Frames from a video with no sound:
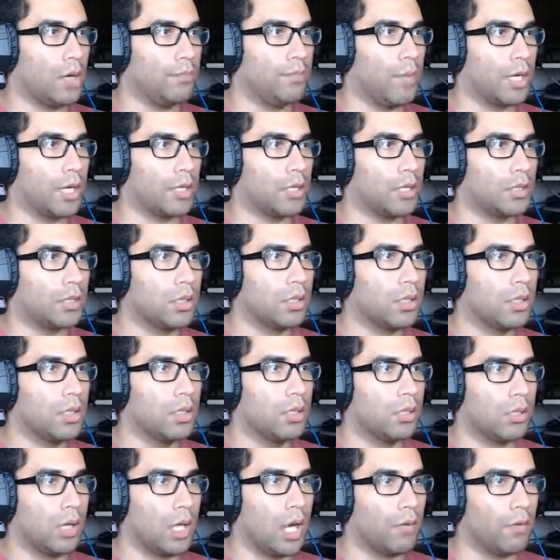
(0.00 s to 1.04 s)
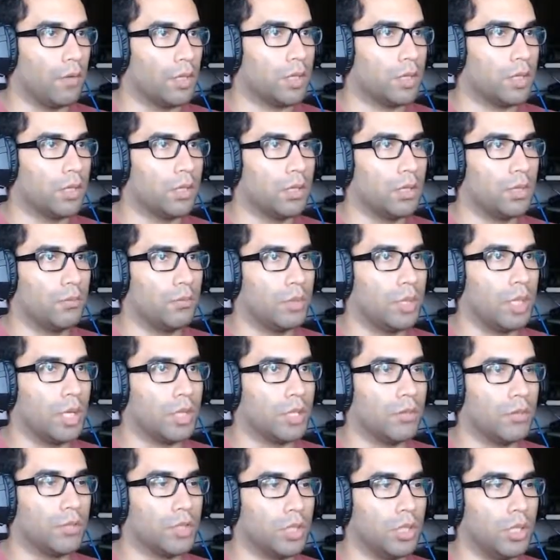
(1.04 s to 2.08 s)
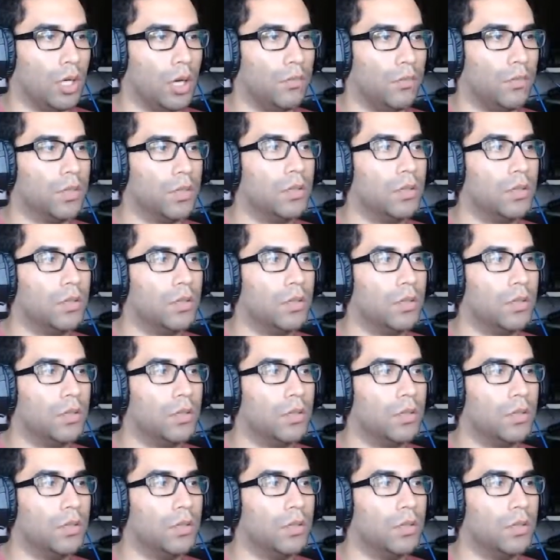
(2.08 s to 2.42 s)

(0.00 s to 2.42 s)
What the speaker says: magnet. They love us, but not give us love.